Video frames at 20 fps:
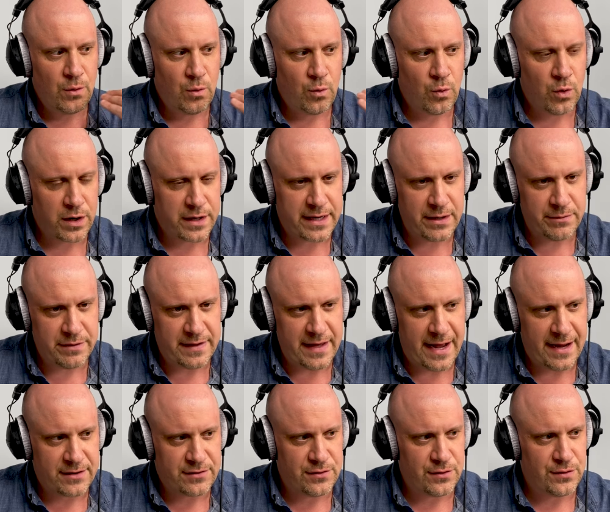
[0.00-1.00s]
working with
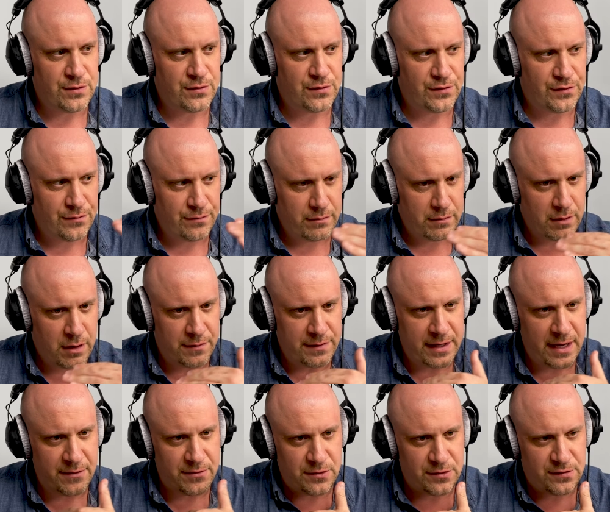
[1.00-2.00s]
actors on
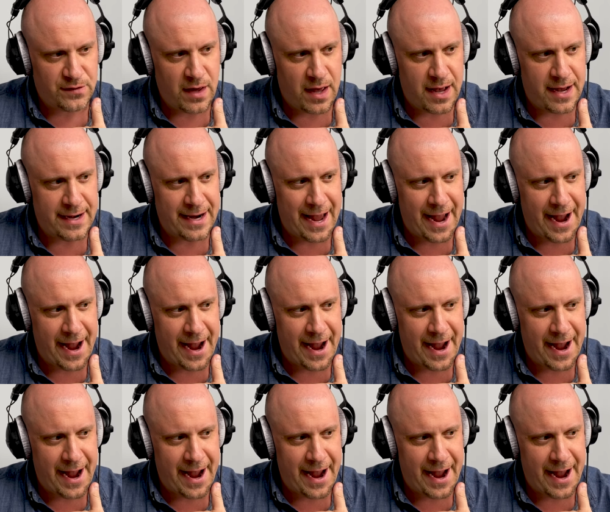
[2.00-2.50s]
the other side,